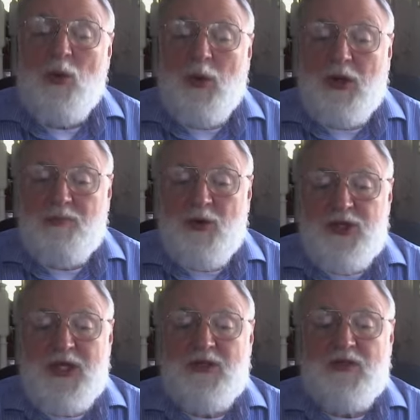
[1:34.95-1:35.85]
We are
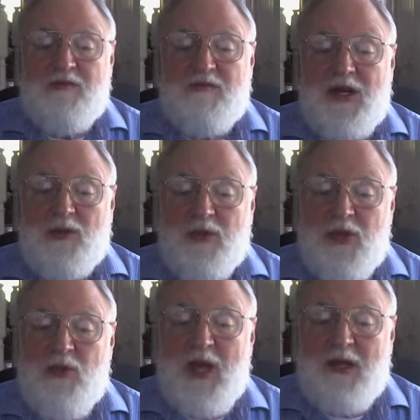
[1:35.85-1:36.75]
pushing to develop
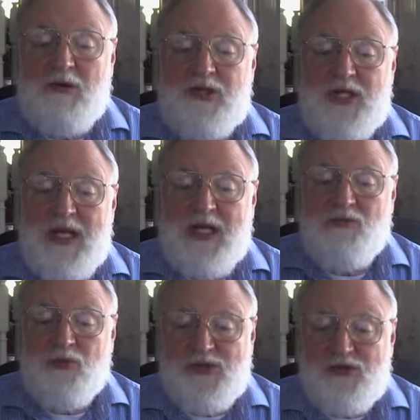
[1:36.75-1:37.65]
new energy
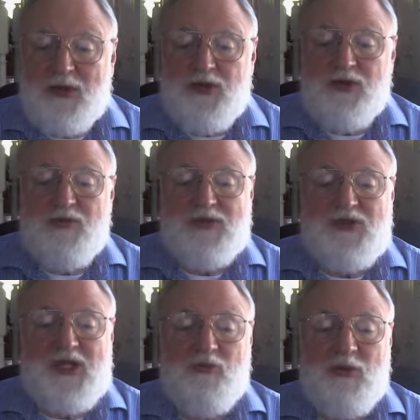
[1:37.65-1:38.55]
infrastructure for
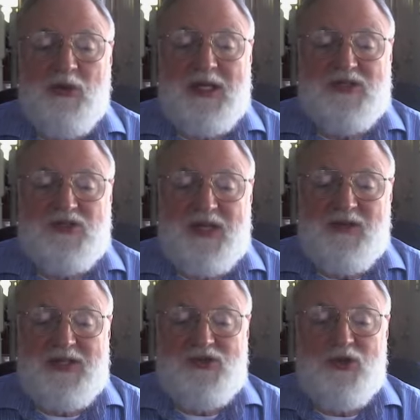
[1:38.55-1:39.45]
Central and
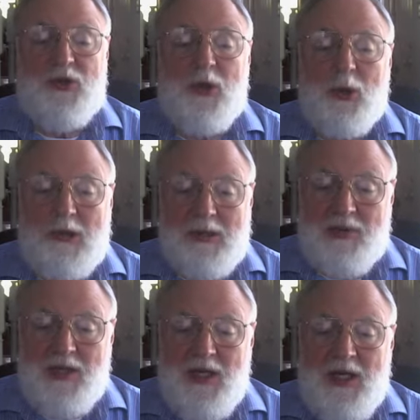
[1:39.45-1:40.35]
Southeastern Europe,
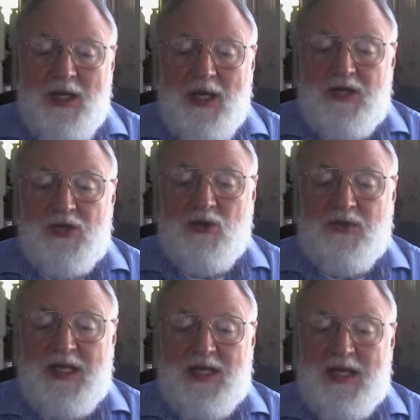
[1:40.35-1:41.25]
he told
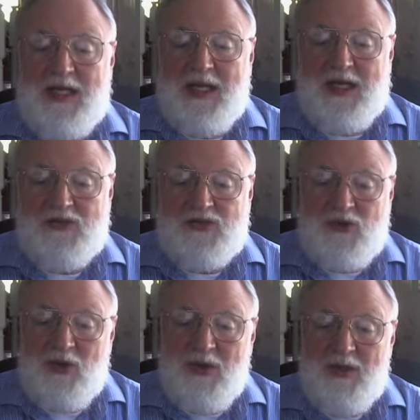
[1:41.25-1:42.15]
the Atlantic
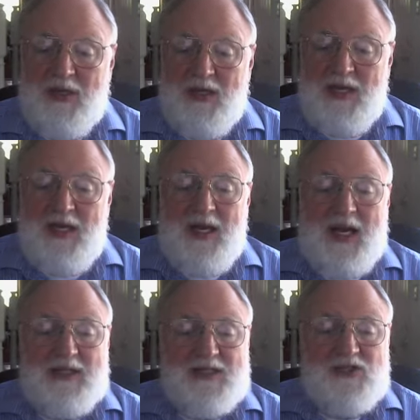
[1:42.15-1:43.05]
Council.
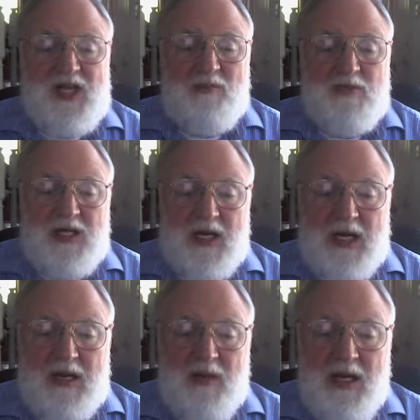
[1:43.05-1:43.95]
At the same
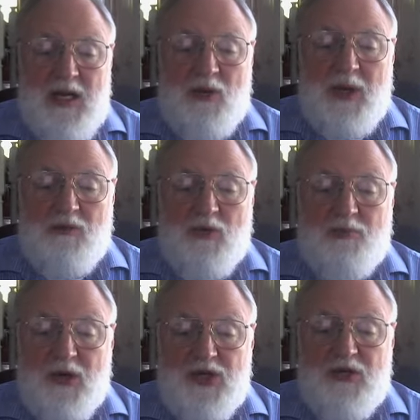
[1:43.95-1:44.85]
time, we will
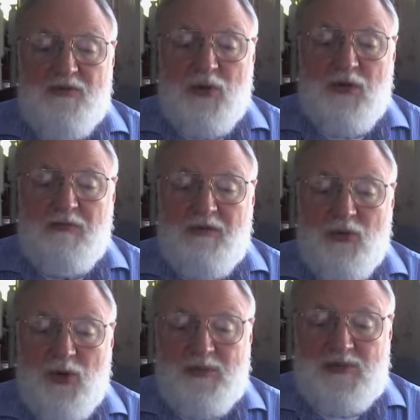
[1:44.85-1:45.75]
push for
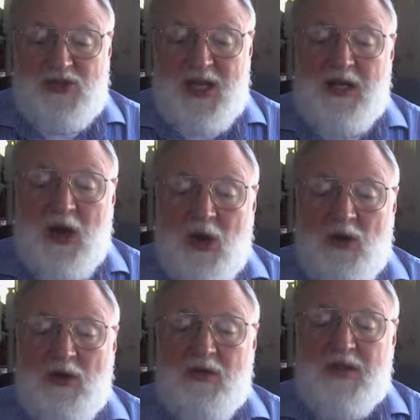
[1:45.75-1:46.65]
reforms in
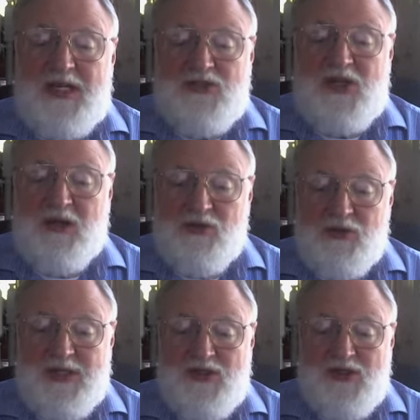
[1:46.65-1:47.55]
all these
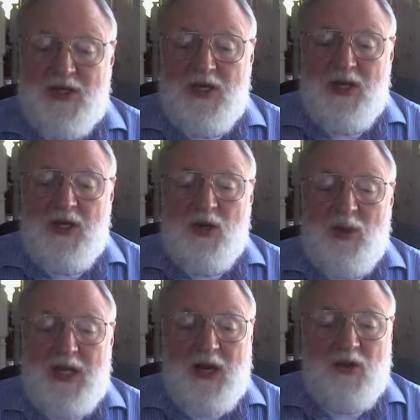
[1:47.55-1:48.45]
countries.
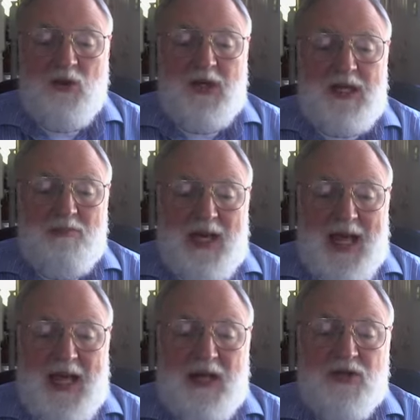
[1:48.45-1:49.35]
We not only
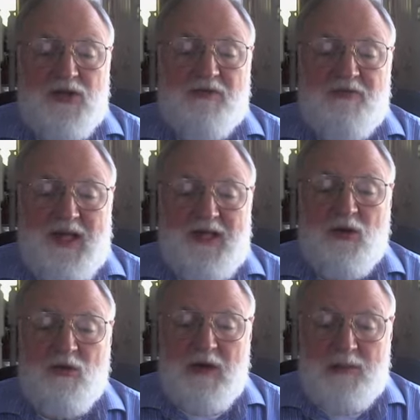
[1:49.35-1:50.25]
plan to fight
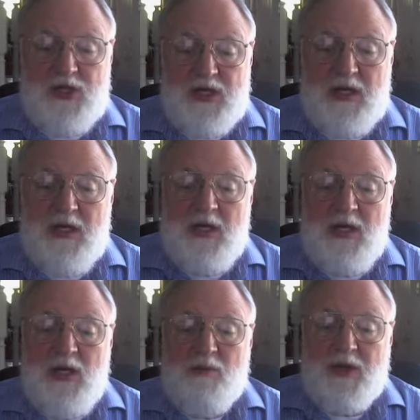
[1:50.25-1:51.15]
corruption,
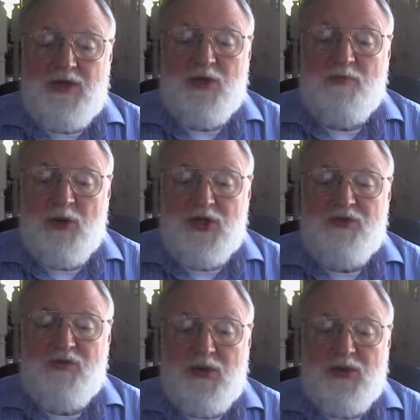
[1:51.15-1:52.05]
but to push
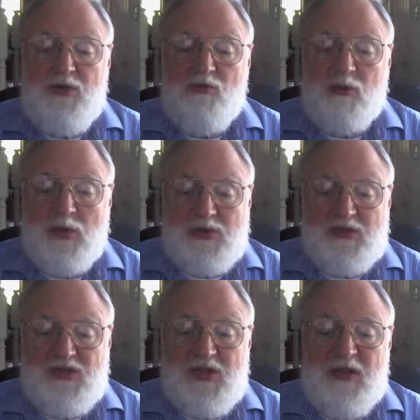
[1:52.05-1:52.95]
for new
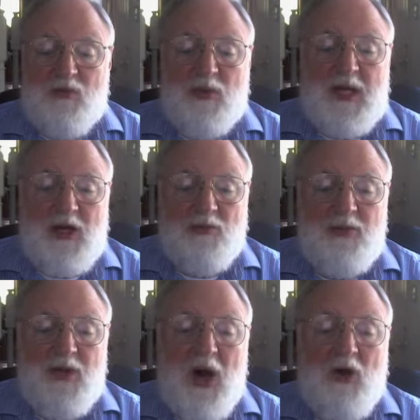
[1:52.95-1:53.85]
rules that will help
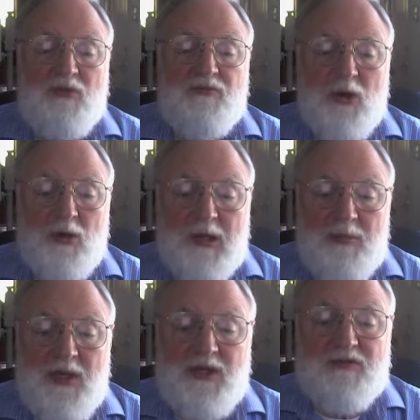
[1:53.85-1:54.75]
all of Europe
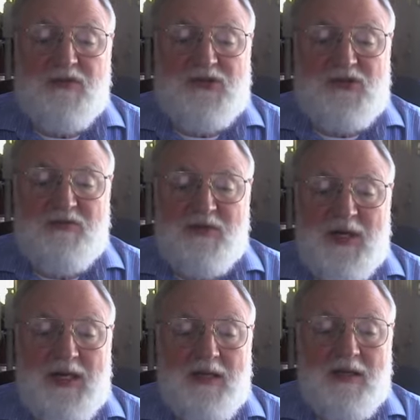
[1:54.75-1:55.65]
diversify.